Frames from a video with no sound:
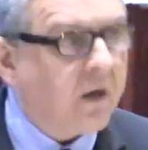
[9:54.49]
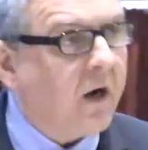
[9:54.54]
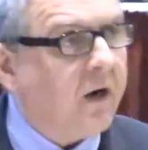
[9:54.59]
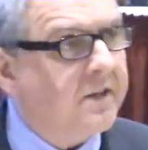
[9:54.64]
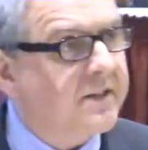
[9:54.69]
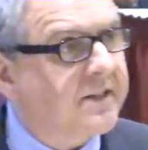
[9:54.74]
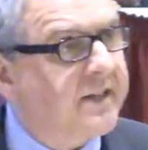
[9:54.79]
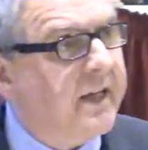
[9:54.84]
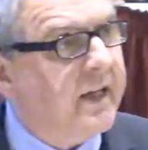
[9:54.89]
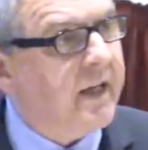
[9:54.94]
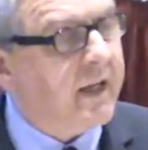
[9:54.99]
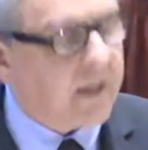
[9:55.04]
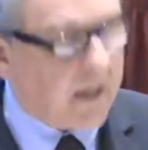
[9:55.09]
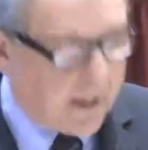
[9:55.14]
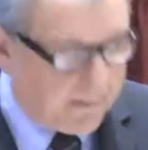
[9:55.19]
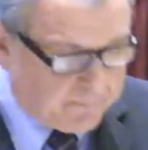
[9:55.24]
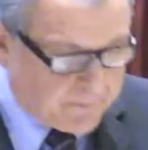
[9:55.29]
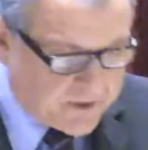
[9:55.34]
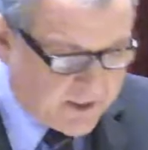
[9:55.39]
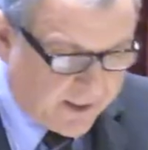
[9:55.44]
are seeing an
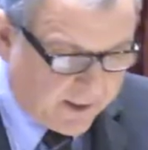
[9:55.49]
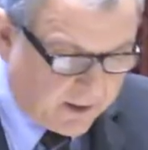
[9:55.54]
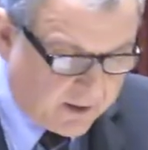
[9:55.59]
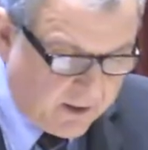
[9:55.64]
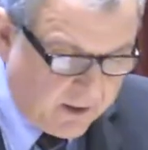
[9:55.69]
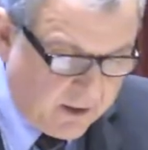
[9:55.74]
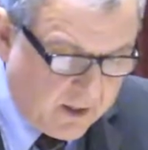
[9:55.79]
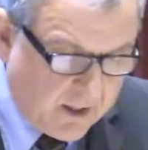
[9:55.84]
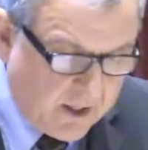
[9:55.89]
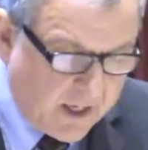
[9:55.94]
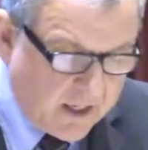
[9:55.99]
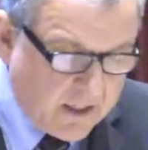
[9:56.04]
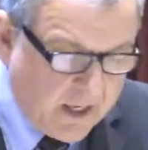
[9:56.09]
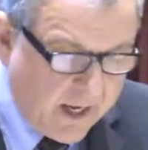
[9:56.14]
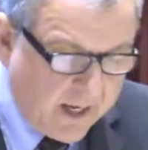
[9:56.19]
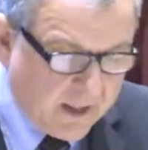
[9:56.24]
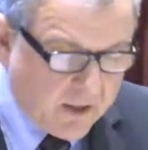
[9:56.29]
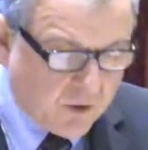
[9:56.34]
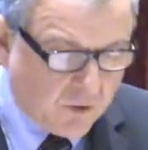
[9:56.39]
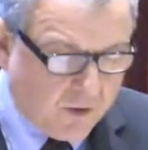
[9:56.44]
uptick in
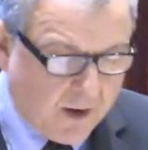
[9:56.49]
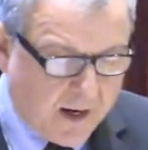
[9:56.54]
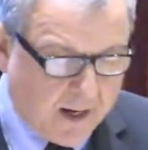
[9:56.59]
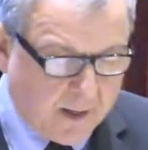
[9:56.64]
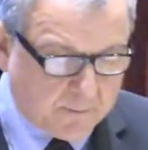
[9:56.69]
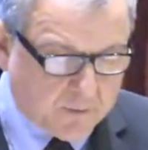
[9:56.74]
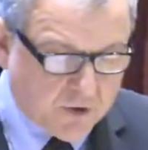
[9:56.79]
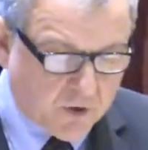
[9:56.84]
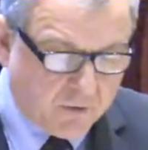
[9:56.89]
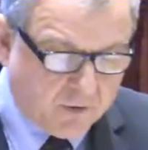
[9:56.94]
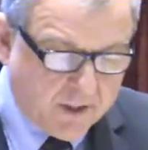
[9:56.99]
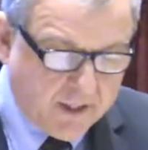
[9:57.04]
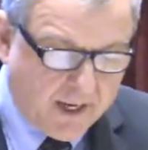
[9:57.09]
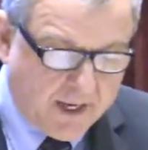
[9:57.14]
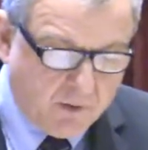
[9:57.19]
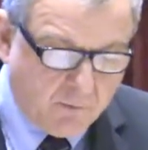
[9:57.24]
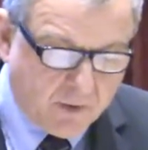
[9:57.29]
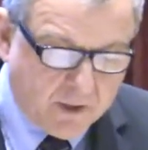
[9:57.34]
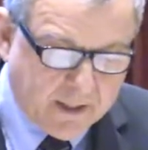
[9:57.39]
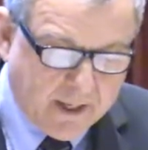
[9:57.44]
hate crimes or in
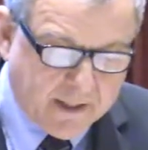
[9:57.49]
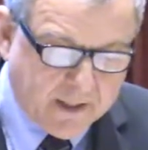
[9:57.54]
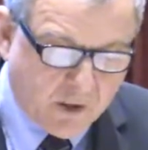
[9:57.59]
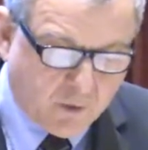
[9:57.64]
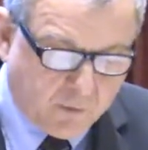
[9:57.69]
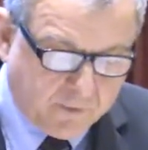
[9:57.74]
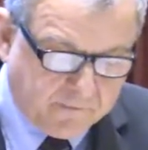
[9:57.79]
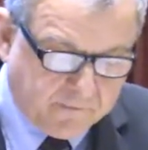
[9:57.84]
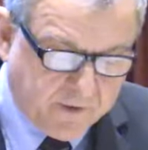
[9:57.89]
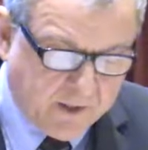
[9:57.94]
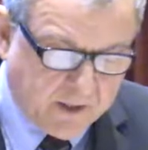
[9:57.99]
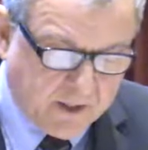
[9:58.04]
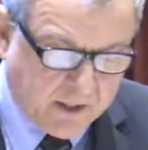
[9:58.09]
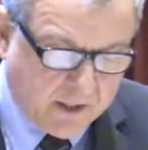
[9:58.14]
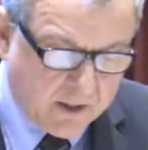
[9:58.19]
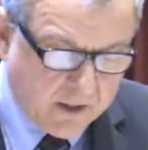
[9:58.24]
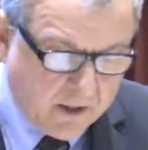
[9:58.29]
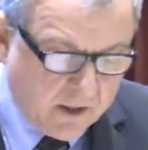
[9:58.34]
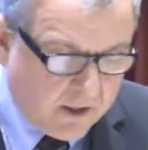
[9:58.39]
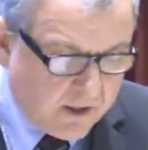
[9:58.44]
hate-related
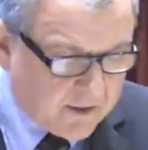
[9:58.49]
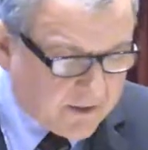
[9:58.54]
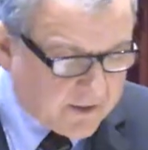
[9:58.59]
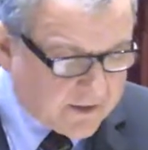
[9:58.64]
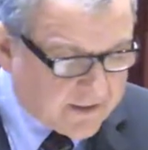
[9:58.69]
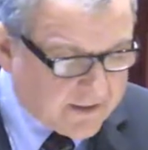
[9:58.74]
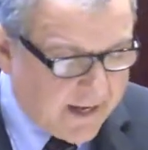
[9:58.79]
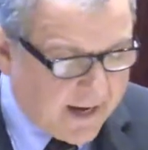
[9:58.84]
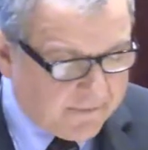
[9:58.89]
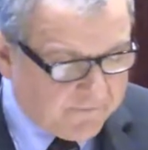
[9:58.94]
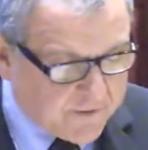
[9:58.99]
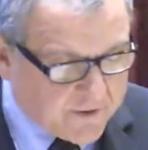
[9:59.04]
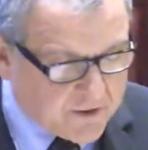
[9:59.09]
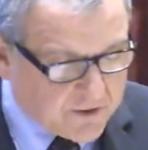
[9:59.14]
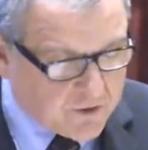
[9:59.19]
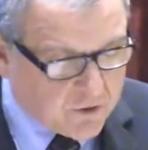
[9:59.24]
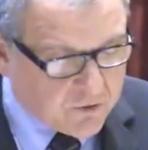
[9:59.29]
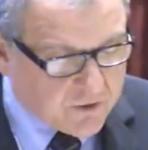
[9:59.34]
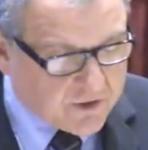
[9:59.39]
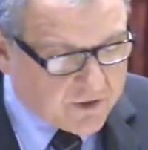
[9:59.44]
graffiti, the staff and
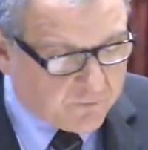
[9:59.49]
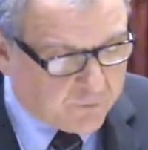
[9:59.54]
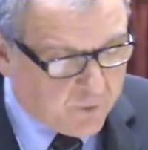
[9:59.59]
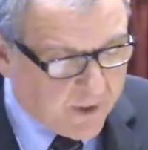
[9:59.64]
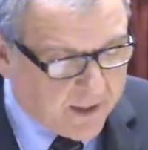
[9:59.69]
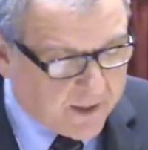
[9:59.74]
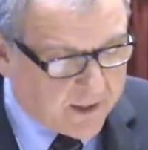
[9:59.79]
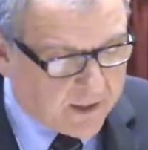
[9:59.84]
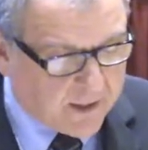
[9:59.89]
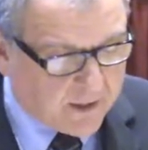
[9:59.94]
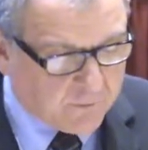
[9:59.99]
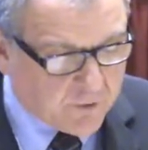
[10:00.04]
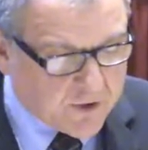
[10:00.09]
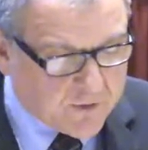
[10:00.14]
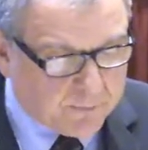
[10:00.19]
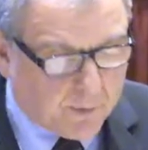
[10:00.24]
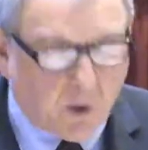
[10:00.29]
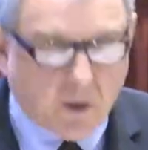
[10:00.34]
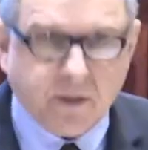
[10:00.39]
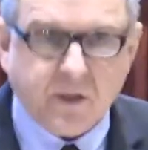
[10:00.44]
students of Reading have
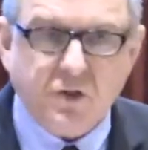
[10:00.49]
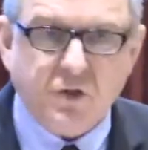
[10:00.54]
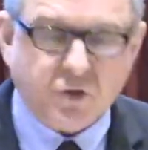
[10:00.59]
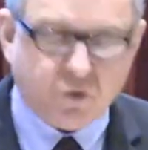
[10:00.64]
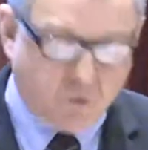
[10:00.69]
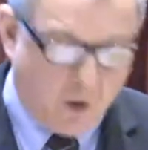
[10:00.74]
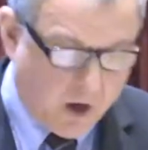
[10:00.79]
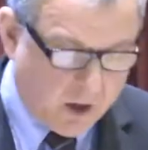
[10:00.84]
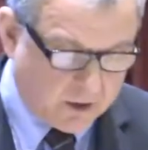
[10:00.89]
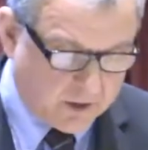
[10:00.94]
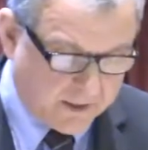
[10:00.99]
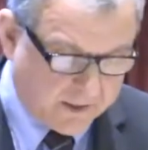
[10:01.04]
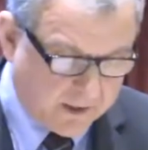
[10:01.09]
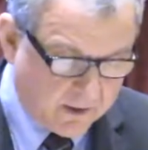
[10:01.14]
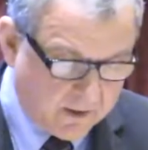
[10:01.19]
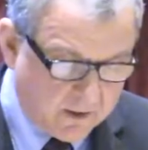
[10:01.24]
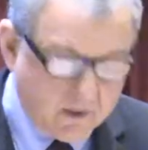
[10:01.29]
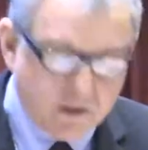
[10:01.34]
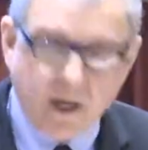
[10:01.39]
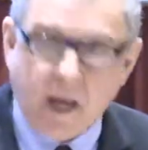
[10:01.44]
responded strongly
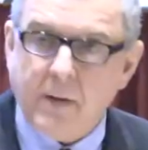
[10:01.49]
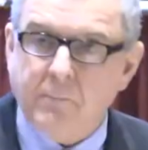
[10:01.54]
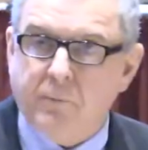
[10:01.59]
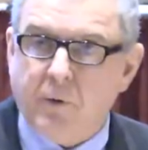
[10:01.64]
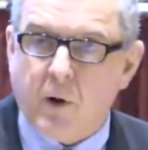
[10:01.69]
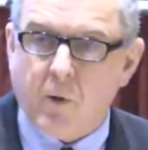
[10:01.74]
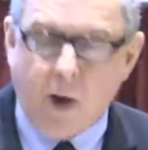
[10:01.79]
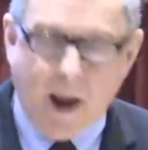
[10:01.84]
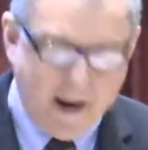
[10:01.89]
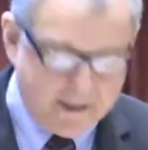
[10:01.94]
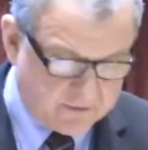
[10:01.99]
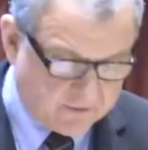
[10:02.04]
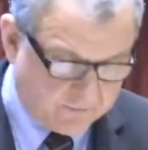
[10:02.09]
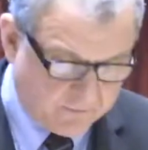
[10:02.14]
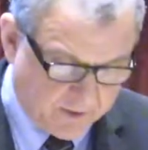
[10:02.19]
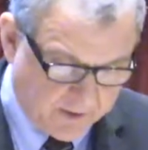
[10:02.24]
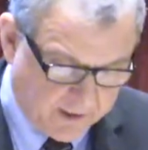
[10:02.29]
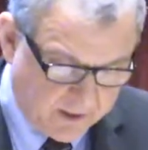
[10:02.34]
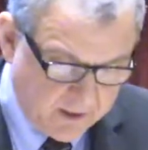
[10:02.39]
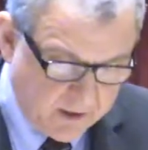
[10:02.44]
and
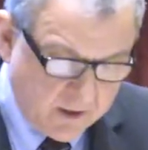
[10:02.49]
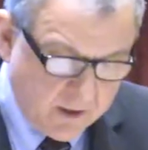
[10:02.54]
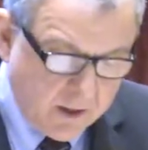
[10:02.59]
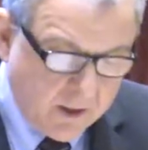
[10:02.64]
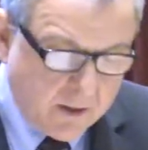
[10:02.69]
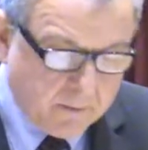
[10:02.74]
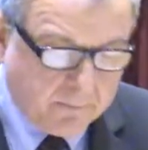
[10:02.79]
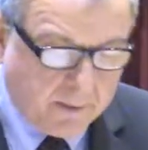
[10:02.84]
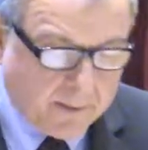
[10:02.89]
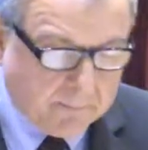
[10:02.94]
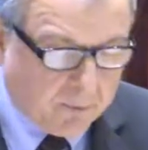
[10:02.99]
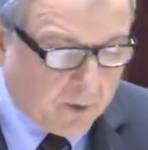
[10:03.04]
proactively by